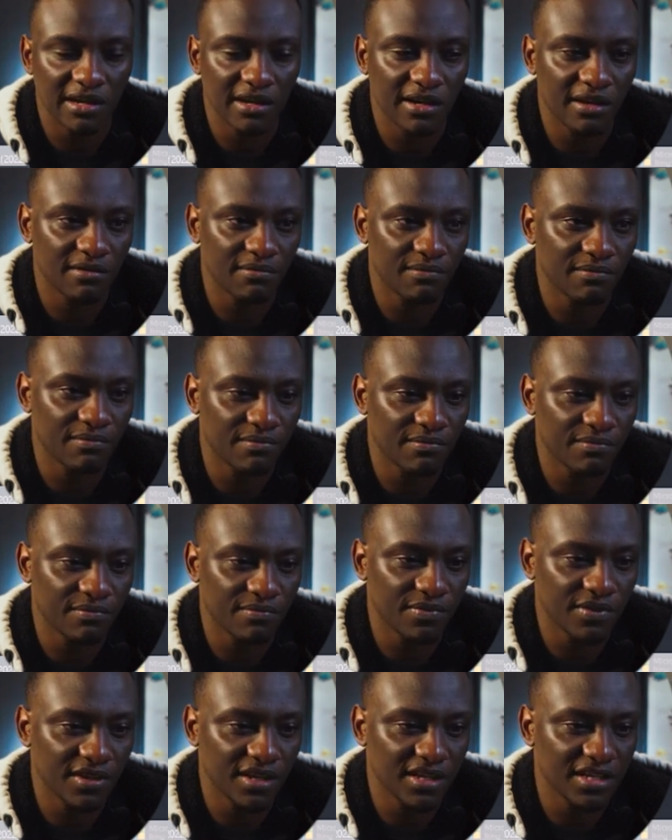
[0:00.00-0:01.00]

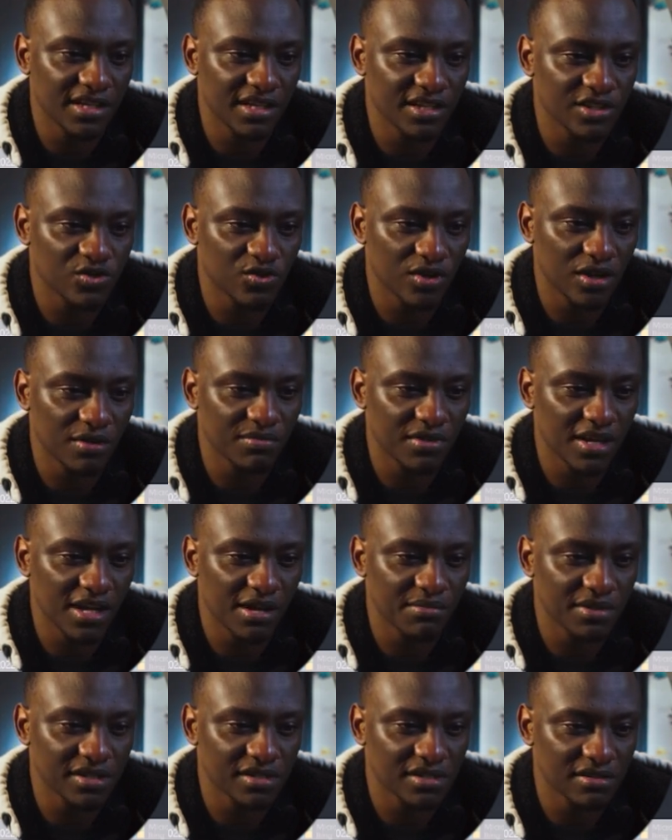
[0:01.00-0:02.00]
um, the inner inscribed
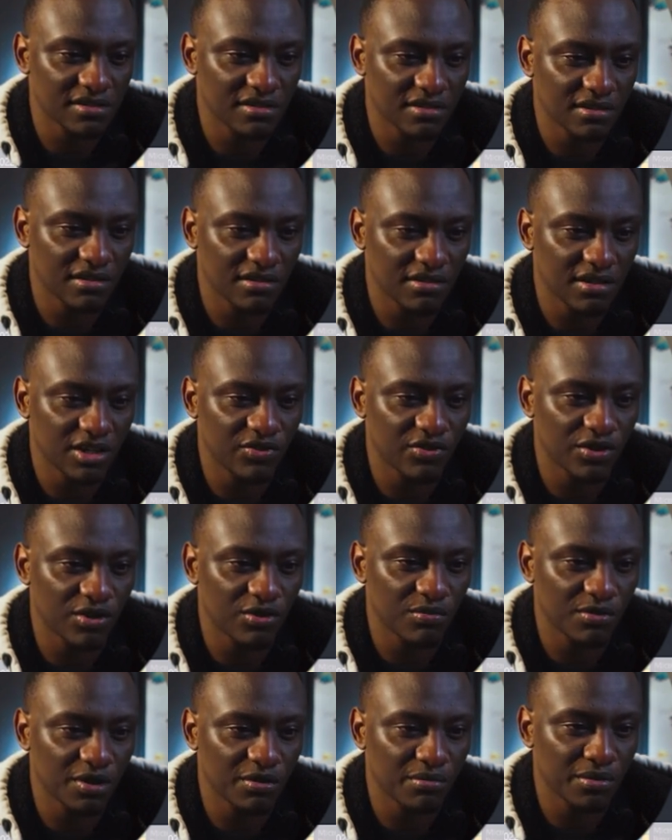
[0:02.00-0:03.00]
diameter, if I
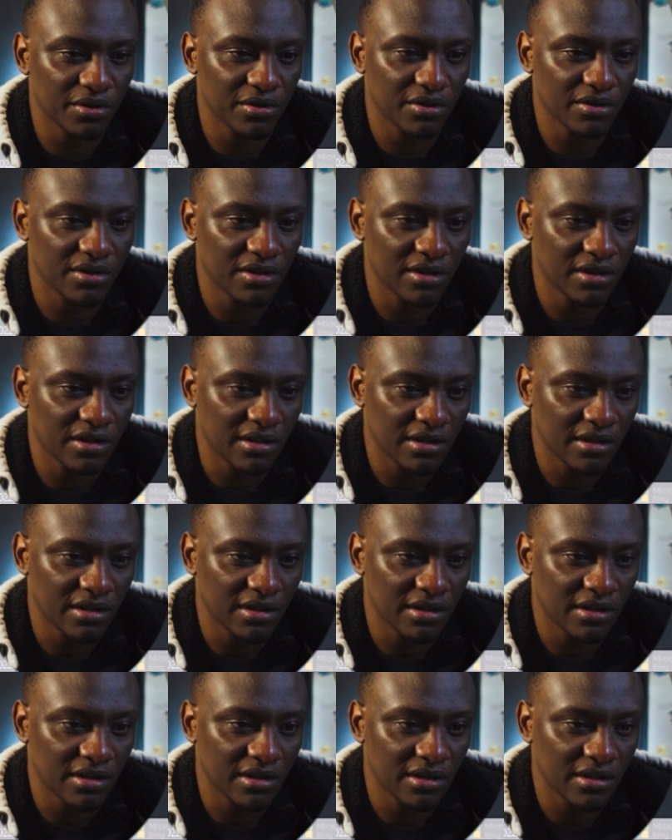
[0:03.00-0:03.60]
remember,